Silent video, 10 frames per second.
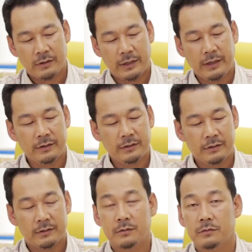and
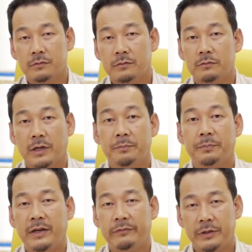1
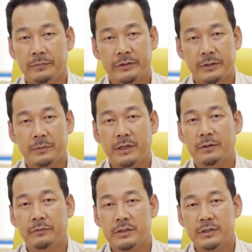pelvic
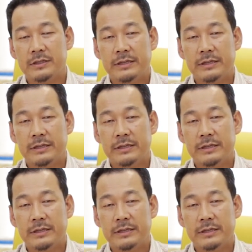vertebra, which is